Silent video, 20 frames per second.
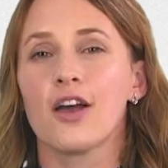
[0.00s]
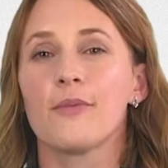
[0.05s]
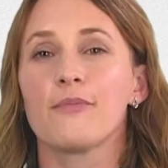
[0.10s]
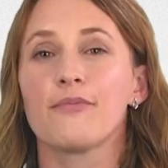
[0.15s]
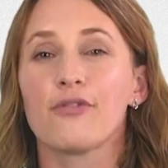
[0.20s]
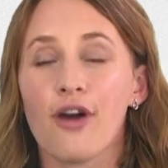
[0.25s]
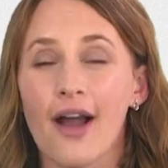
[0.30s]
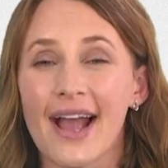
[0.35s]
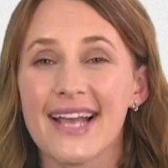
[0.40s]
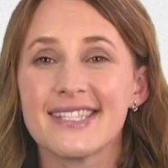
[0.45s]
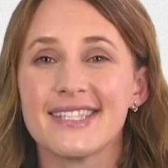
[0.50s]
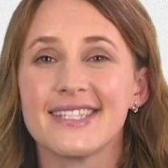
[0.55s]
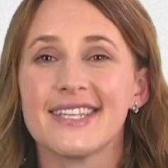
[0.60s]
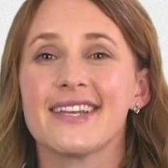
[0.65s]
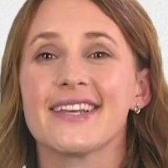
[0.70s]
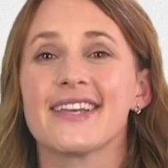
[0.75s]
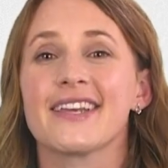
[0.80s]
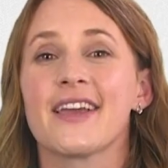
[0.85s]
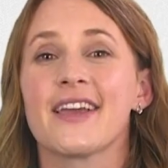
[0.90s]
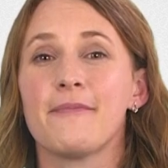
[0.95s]

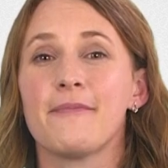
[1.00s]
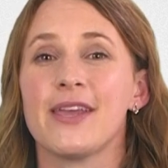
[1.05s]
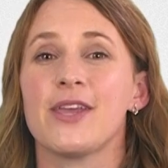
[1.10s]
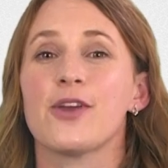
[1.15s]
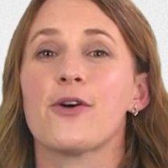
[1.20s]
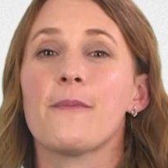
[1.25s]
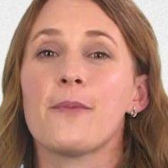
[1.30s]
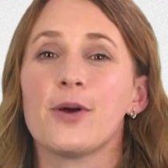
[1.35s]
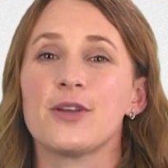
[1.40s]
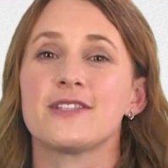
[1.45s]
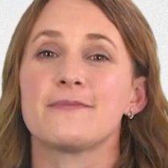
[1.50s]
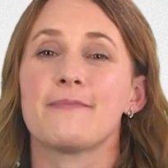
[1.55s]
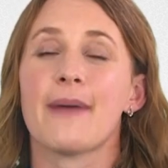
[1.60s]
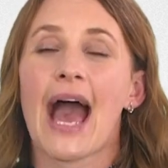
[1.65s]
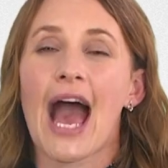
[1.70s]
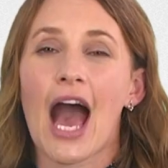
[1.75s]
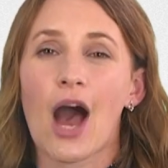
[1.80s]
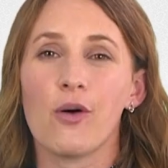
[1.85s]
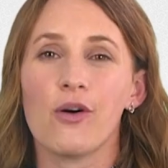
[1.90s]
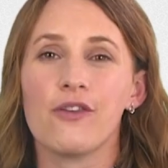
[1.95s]
Pricing be your most
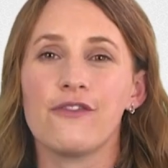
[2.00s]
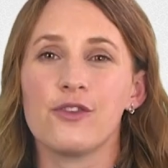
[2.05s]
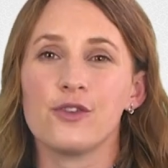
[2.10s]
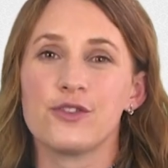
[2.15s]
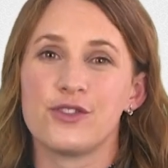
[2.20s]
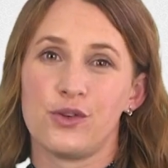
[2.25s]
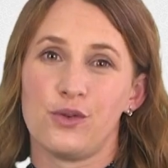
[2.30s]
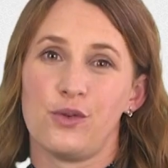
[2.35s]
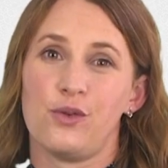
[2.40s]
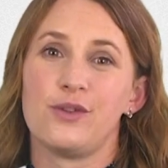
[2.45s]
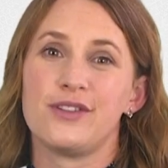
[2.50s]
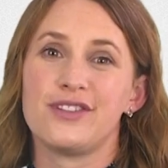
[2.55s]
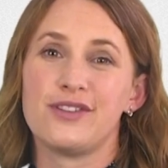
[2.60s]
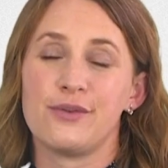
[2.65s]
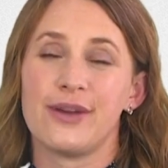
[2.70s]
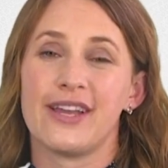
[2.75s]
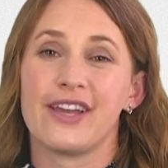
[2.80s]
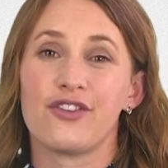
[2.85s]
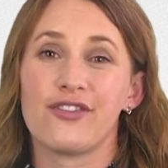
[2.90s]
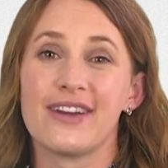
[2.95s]
powerful tool
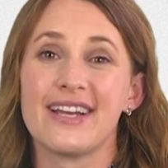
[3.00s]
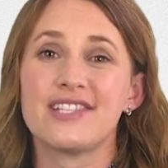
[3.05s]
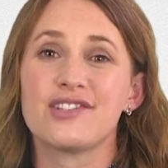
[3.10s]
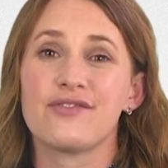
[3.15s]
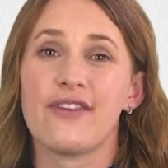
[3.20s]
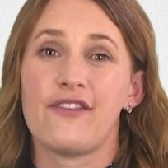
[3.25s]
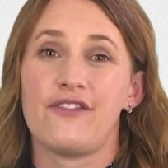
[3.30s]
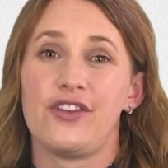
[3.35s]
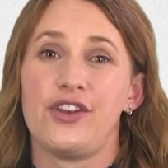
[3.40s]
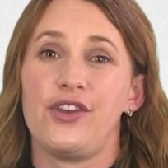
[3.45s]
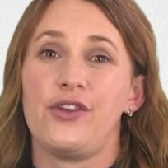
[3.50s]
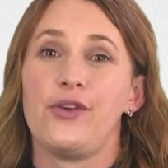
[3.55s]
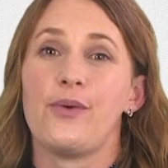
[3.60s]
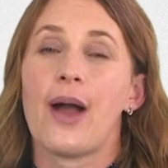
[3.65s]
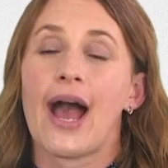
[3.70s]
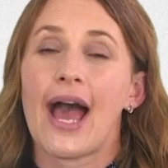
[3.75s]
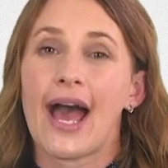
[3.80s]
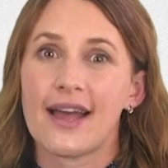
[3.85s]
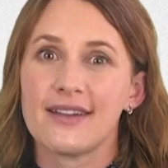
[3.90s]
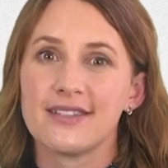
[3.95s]
to increase revenue
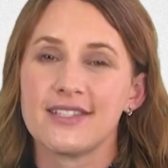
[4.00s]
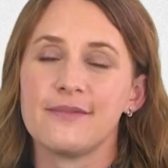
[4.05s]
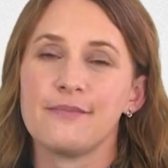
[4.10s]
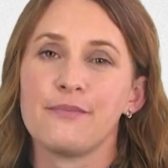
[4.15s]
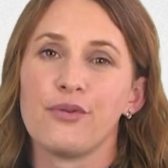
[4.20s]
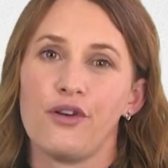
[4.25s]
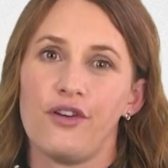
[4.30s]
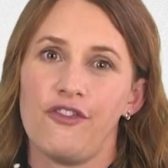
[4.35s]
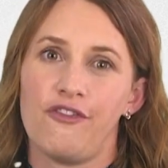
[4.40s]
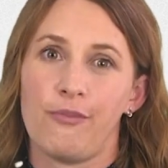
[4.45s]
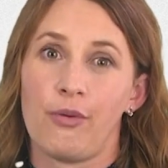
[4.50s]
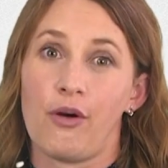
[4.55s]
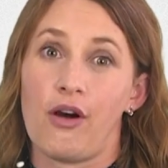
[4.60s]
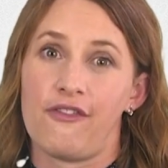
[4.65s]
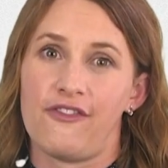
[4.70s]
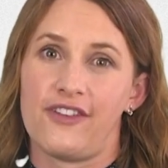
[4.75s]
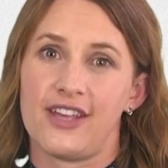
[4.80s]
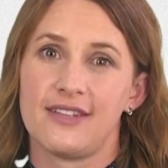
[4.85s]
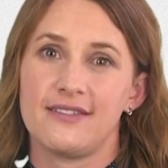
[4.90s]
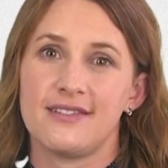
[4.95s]
and improve
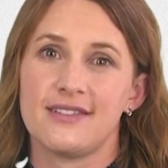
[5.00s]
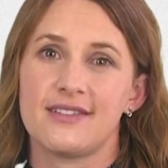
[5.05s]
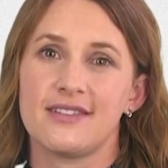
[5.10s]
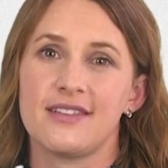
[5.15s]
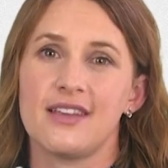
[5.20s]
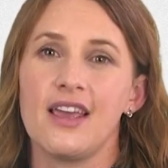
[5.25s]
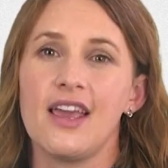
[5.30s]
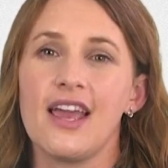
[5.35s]
profits.